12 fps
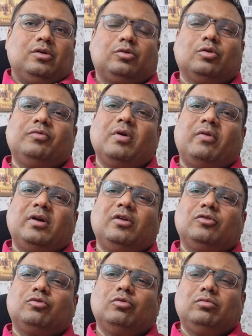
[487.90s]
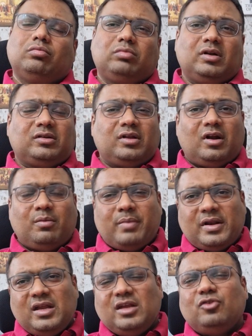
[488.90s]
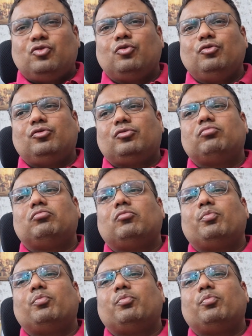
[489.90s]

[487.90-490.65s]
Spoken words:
So we have understood that there are many issues.